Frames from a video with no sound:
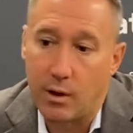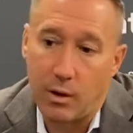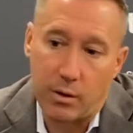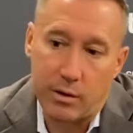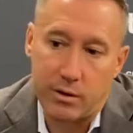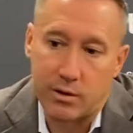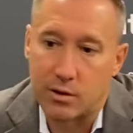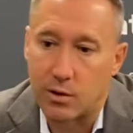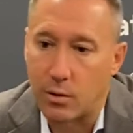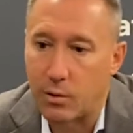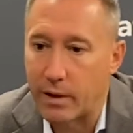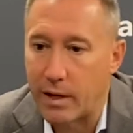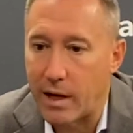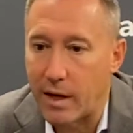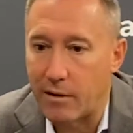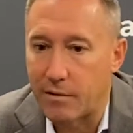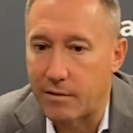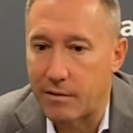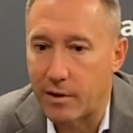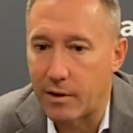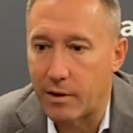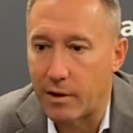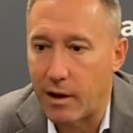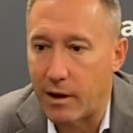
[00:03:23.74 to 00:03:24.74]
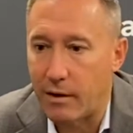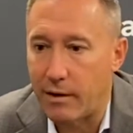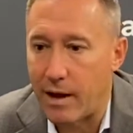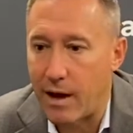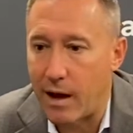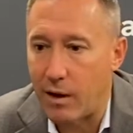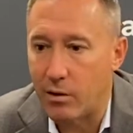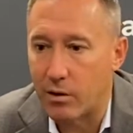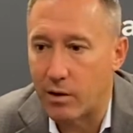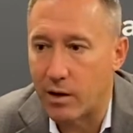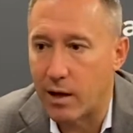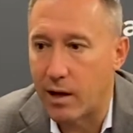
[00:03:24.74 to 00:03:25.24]
so we got to figure out
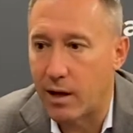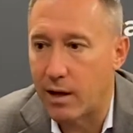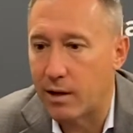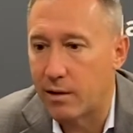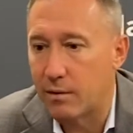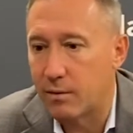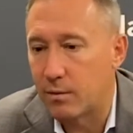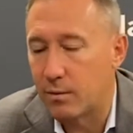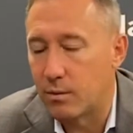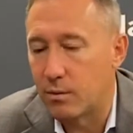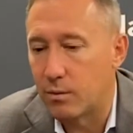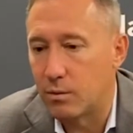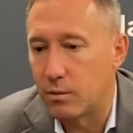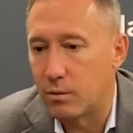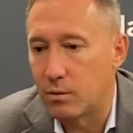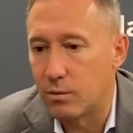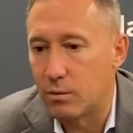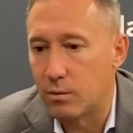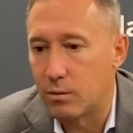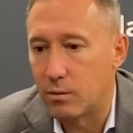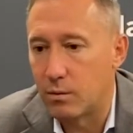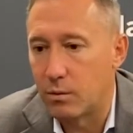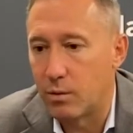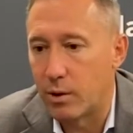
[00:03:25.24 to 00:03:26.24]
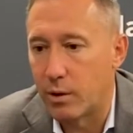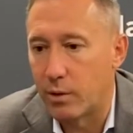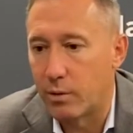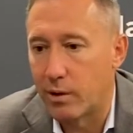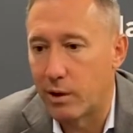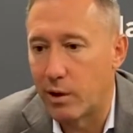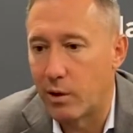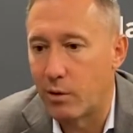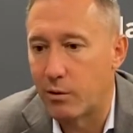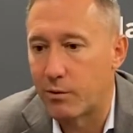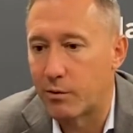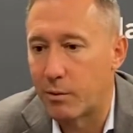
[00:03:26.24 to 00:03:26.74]
now, okay, where do we
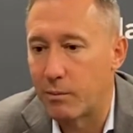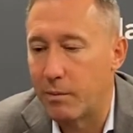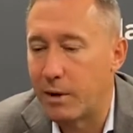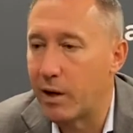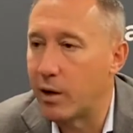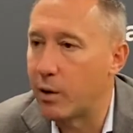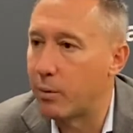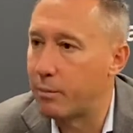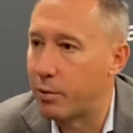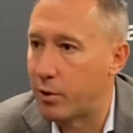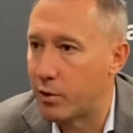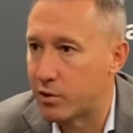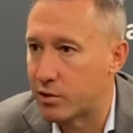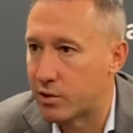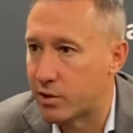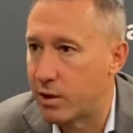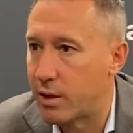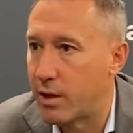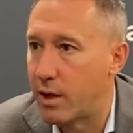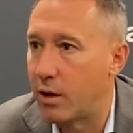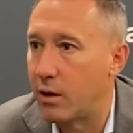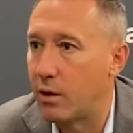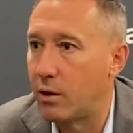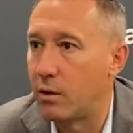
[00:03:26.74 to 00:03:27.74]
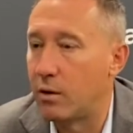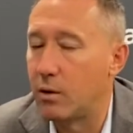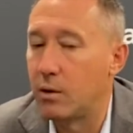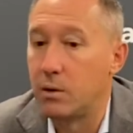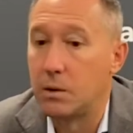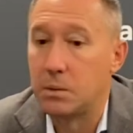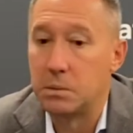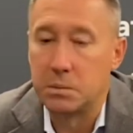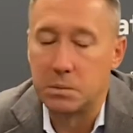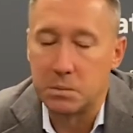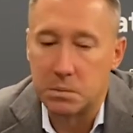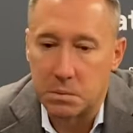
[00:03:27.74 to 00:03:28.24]
go from here? Personnel,
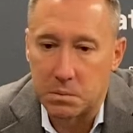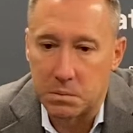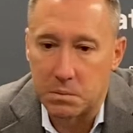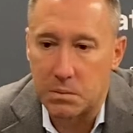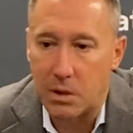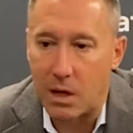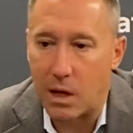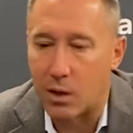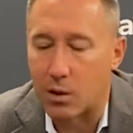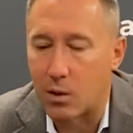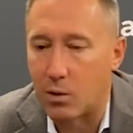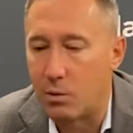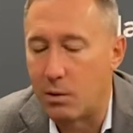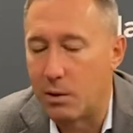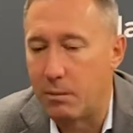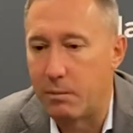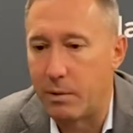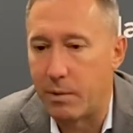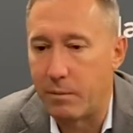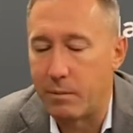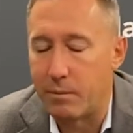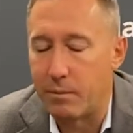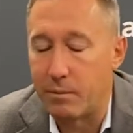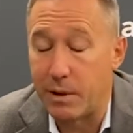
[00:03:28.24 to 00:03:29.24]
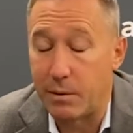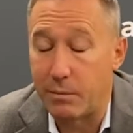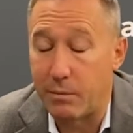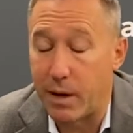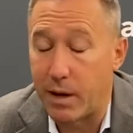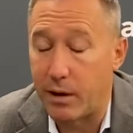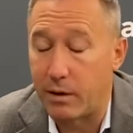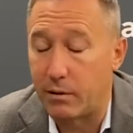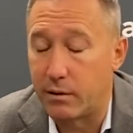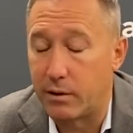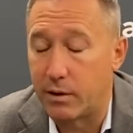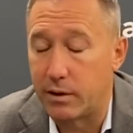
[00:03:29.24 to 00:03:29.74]
how could we be
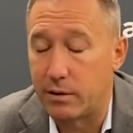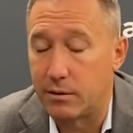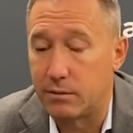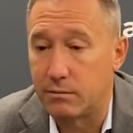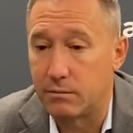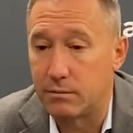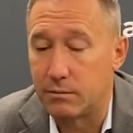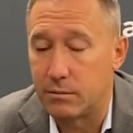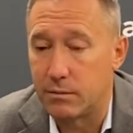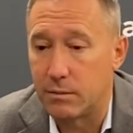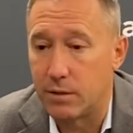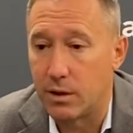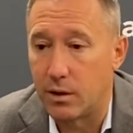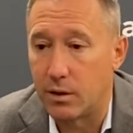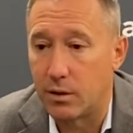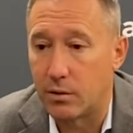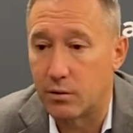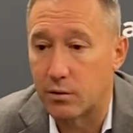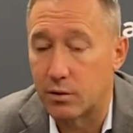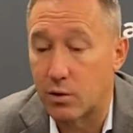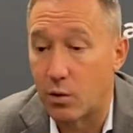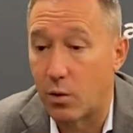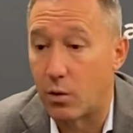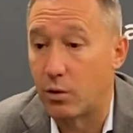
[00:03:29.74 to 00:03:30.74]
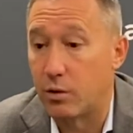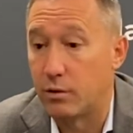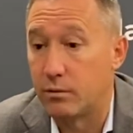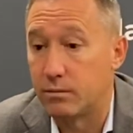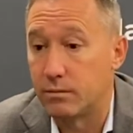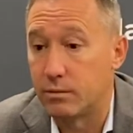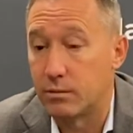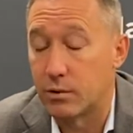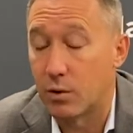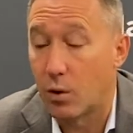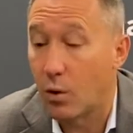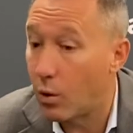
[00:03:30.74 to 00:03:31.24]
better in, you know, scoring
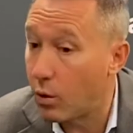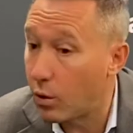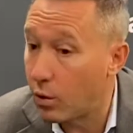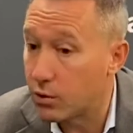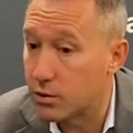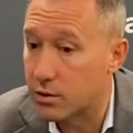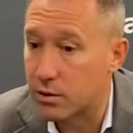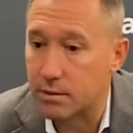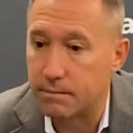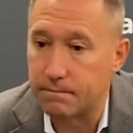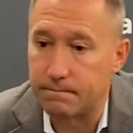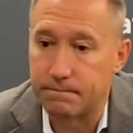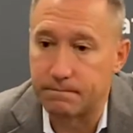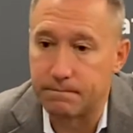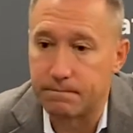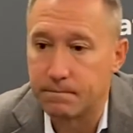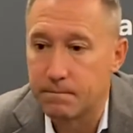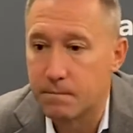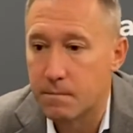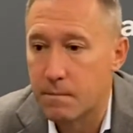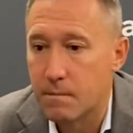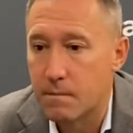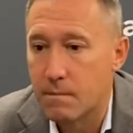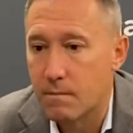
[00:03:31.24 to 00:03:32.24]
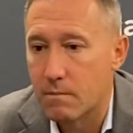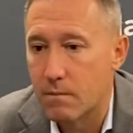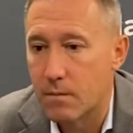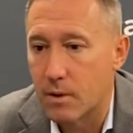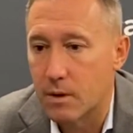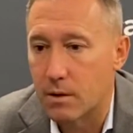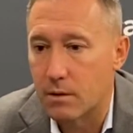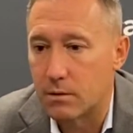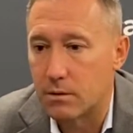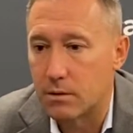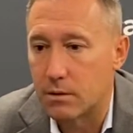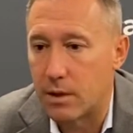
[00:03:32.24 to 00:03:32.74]
goals and
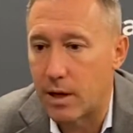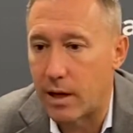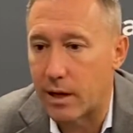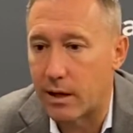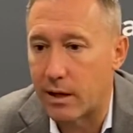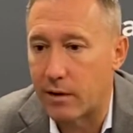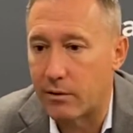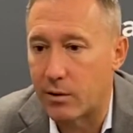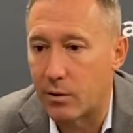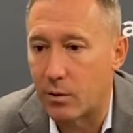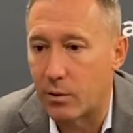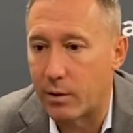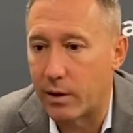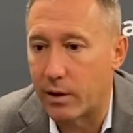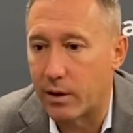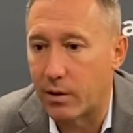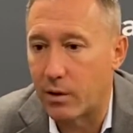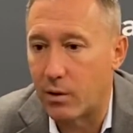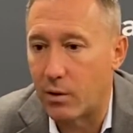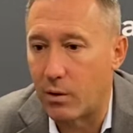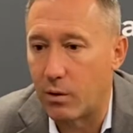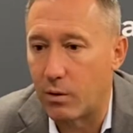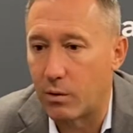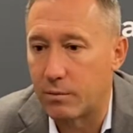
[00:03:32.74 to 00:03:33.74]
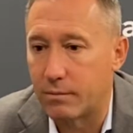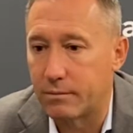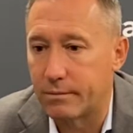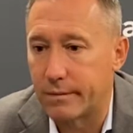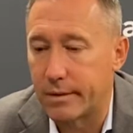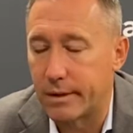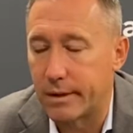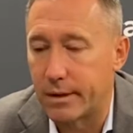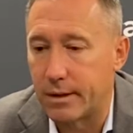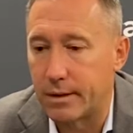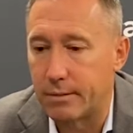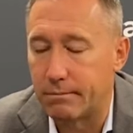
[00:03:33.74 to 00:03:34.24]
not giving away a goal?
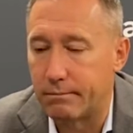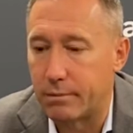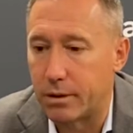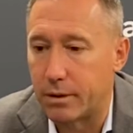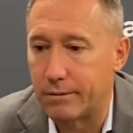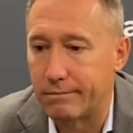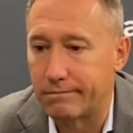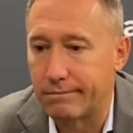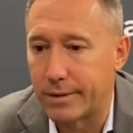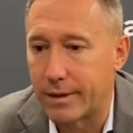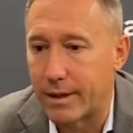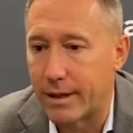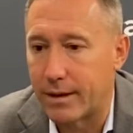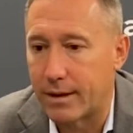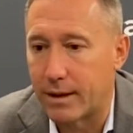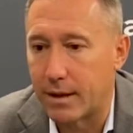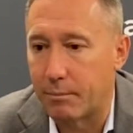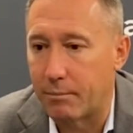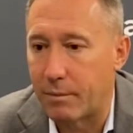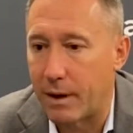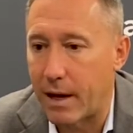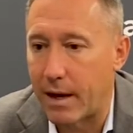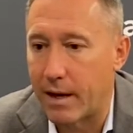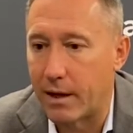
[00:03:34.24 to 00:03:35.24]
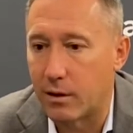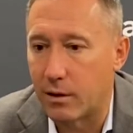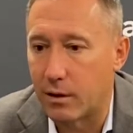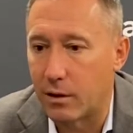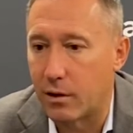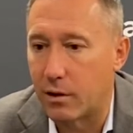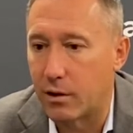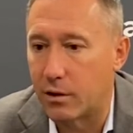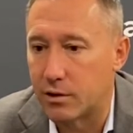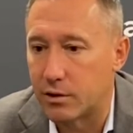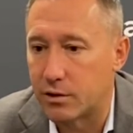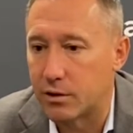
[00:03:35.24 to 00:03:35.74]
But I think by and
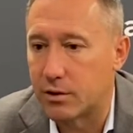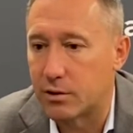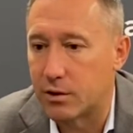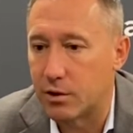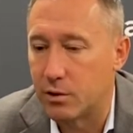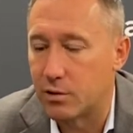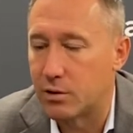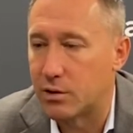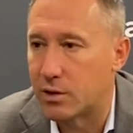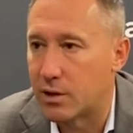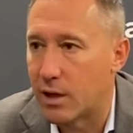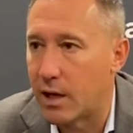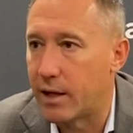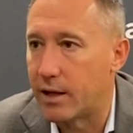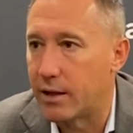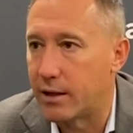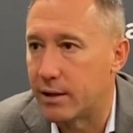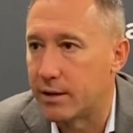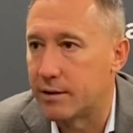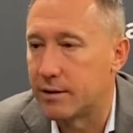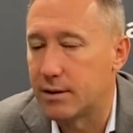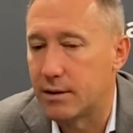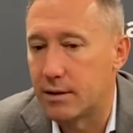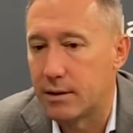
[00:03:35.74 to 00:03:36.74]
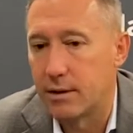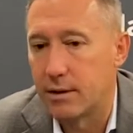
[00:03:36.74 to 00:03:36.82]
large, you said it,